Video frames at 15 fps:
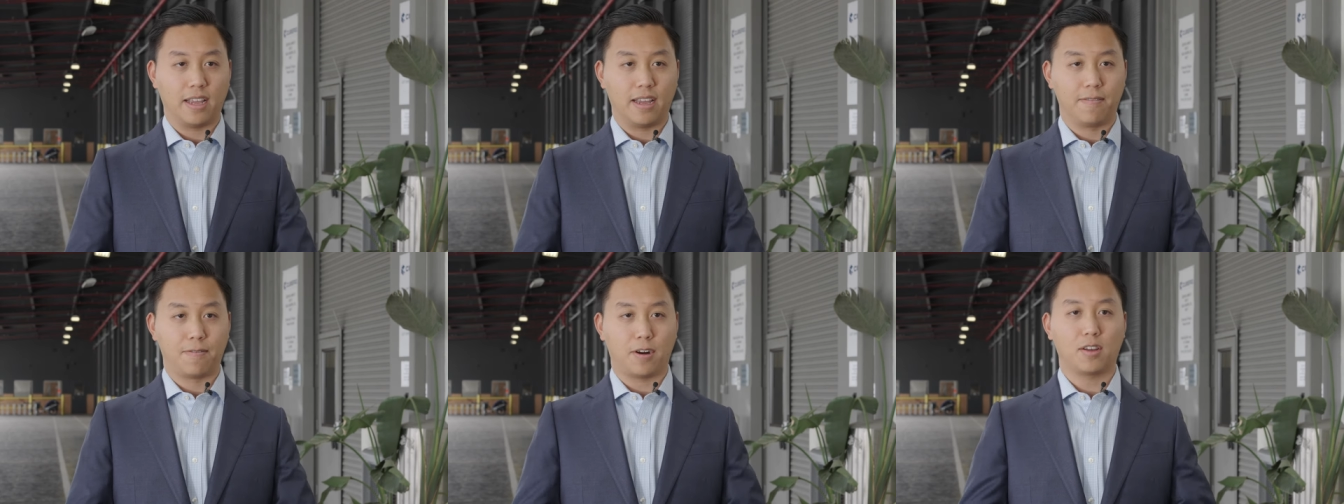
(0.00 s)

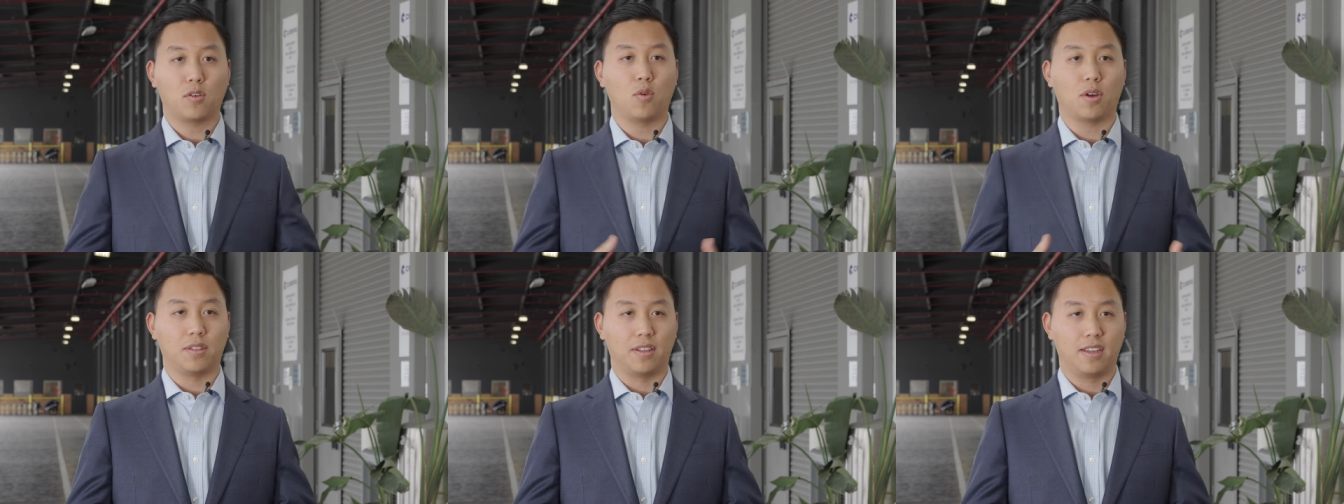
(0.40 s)
And very
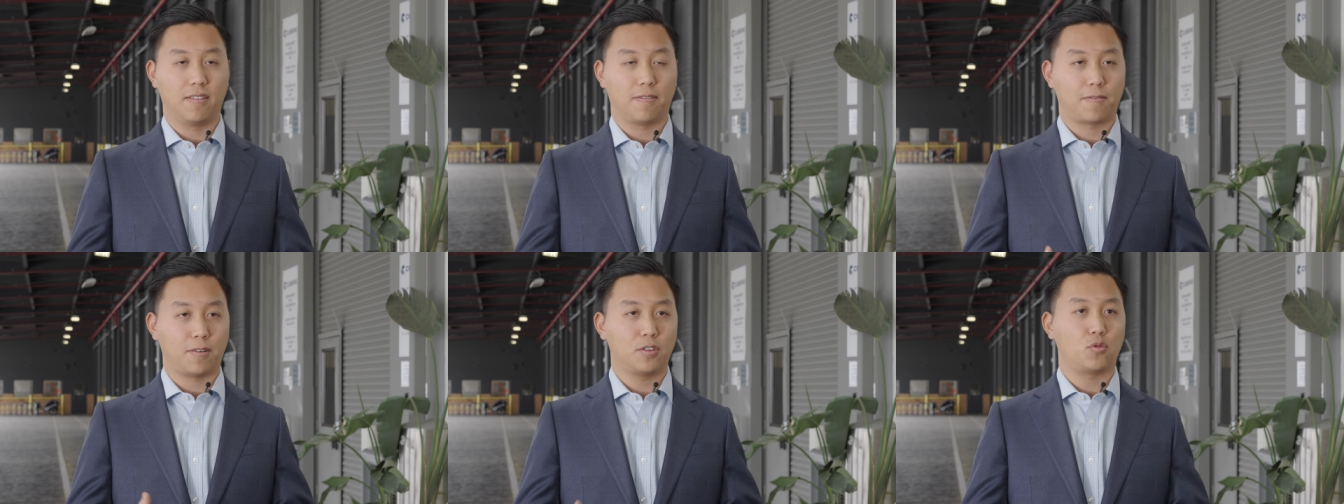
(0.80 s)
quickly,
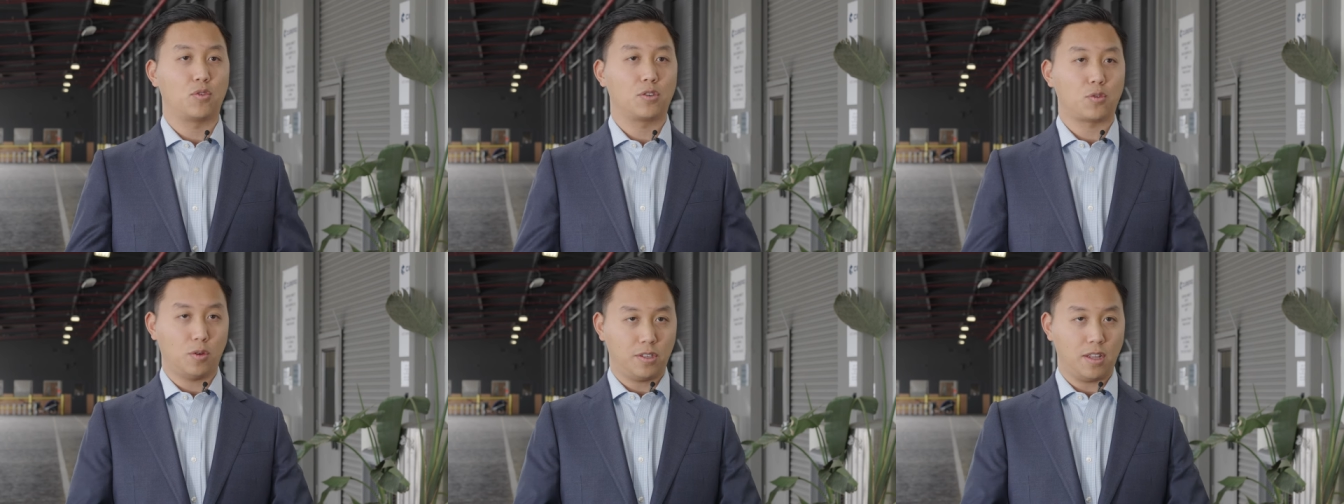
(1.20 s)
the first
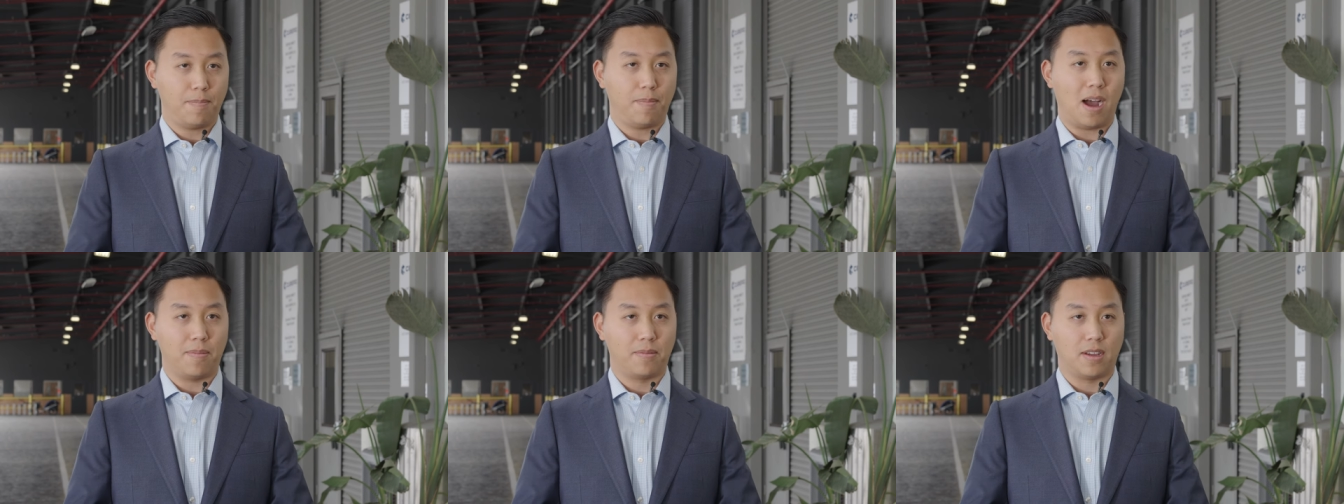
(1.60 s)
resource that
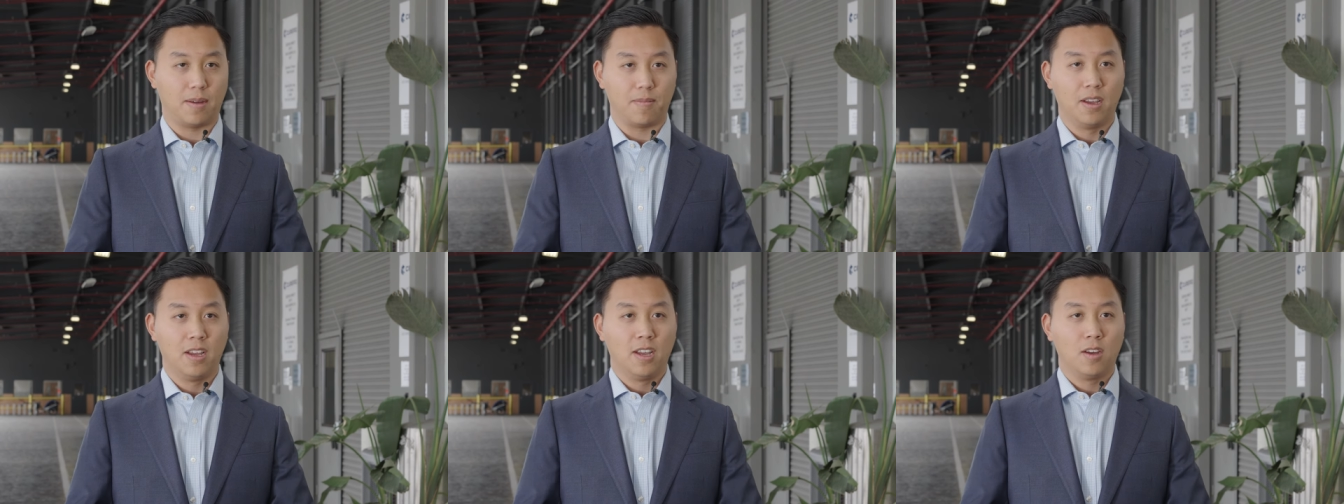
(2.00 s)
popped
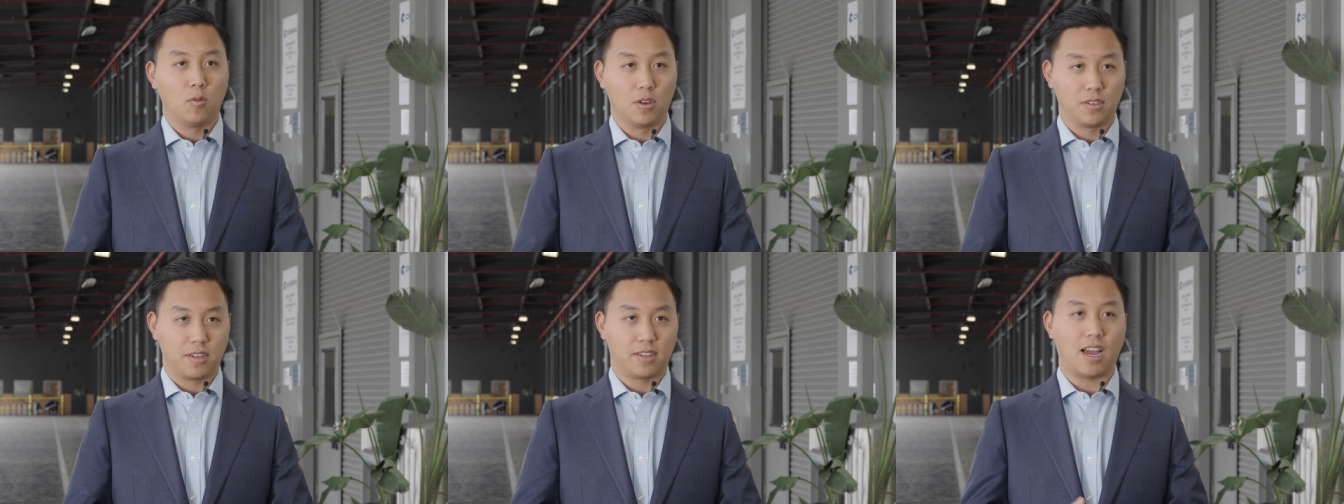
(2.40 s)
up
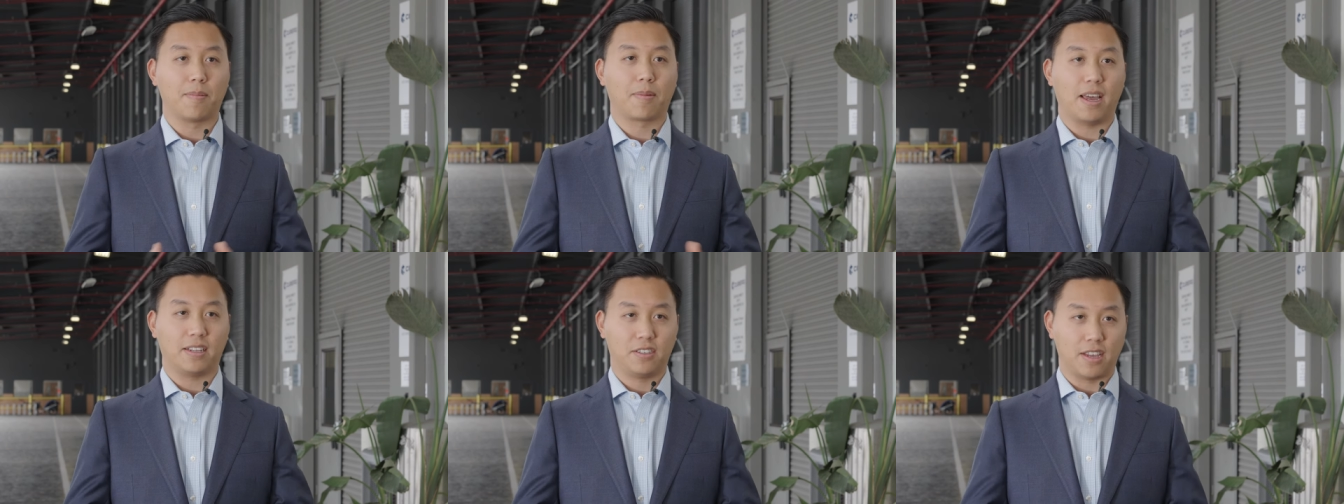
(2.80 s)
was the
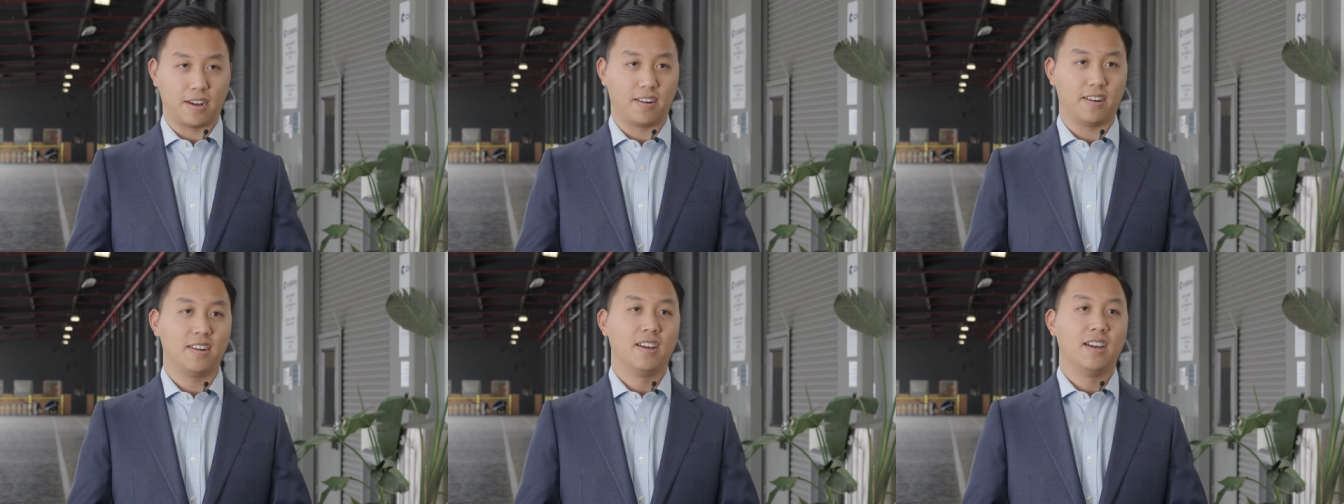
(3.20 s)
TomKat
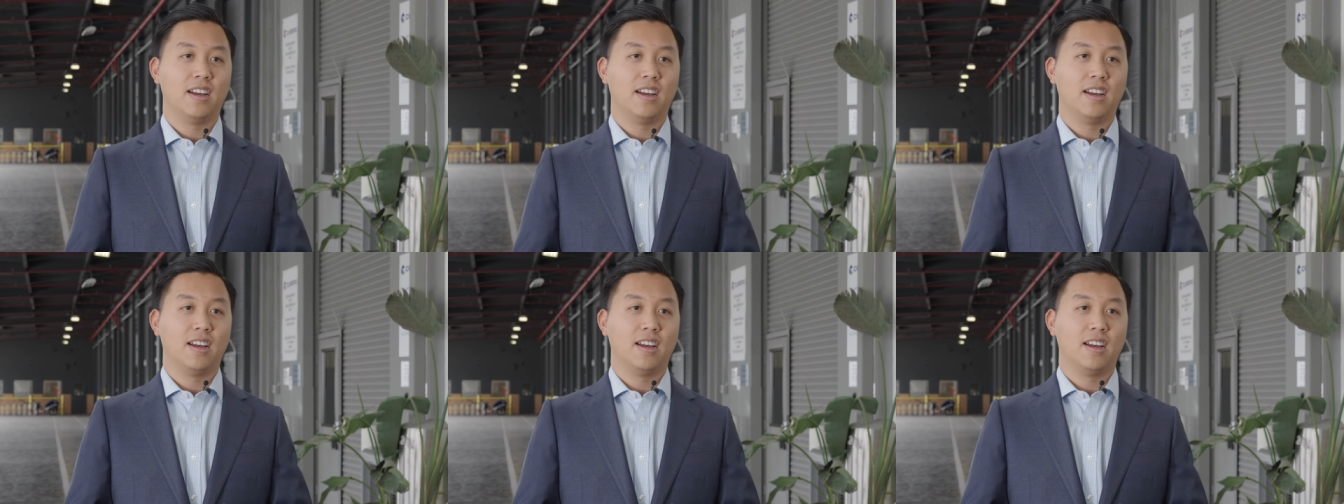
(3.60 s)
Center.